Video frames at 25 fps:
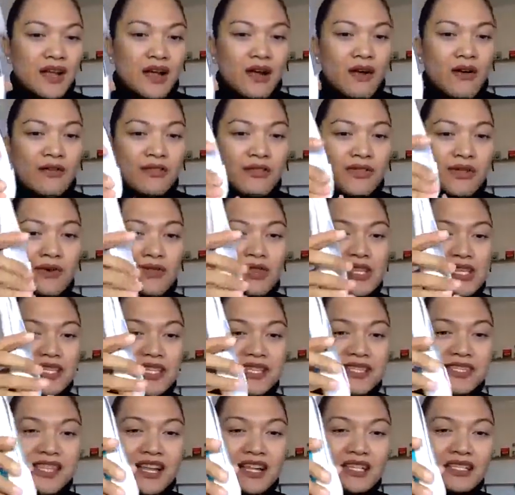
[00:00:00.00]
Although this
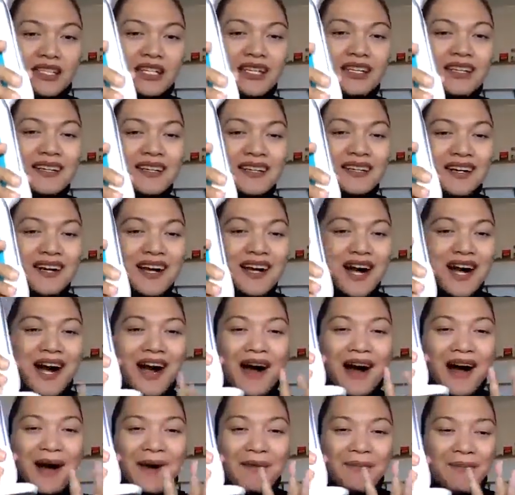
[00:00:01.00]
is not
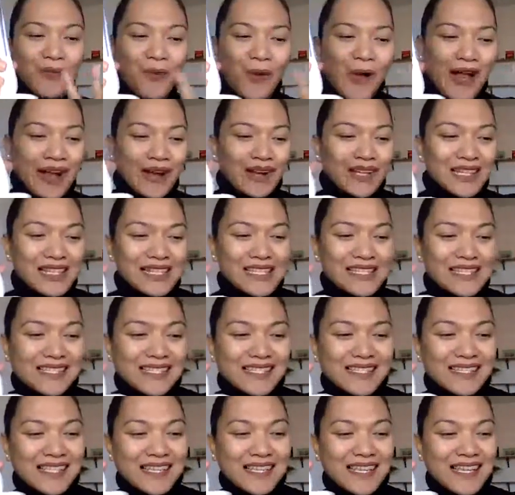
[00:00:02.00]

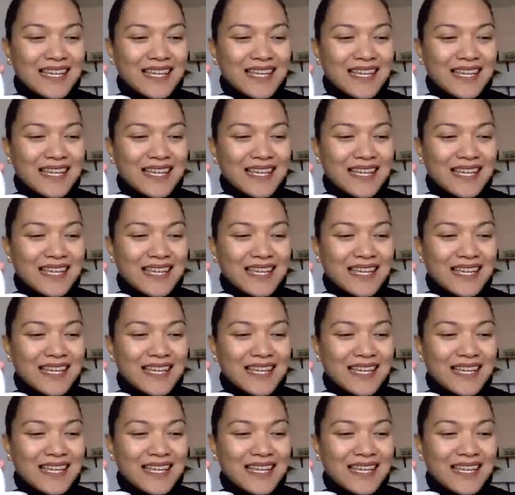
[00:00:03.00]
wireless,